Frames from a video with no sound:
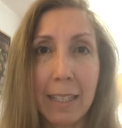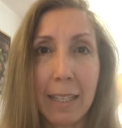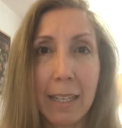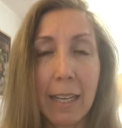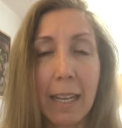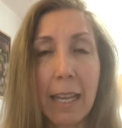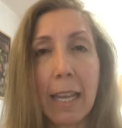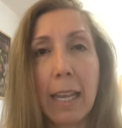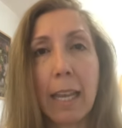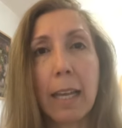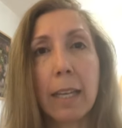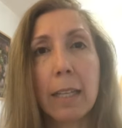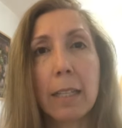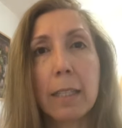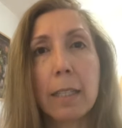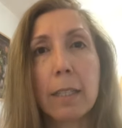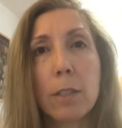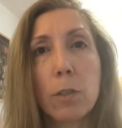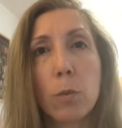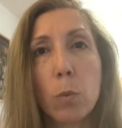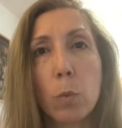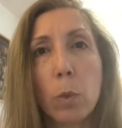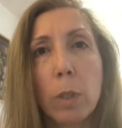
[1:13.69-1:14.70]
and it's
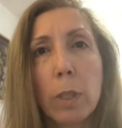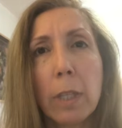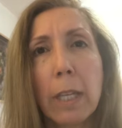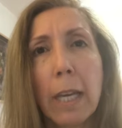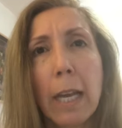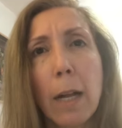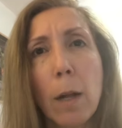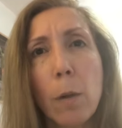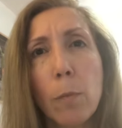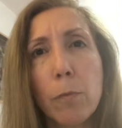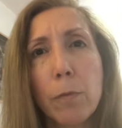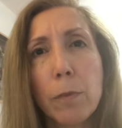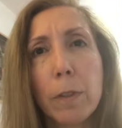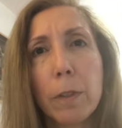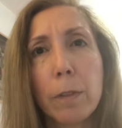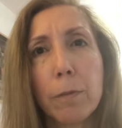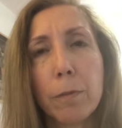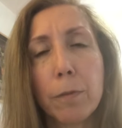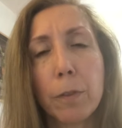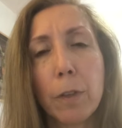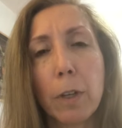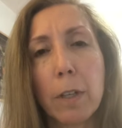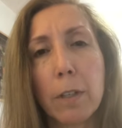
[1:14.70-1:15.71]
really helpful
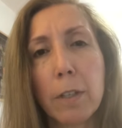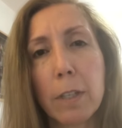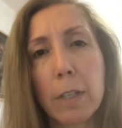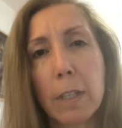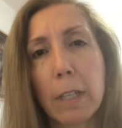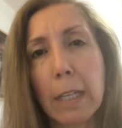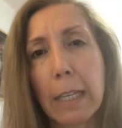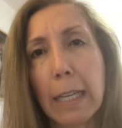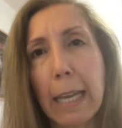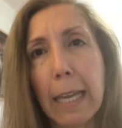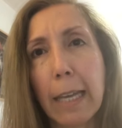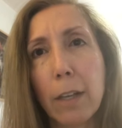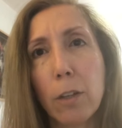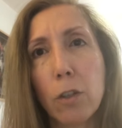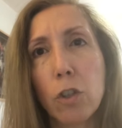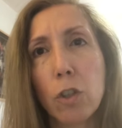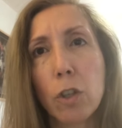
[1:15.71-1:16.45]
for us to gauge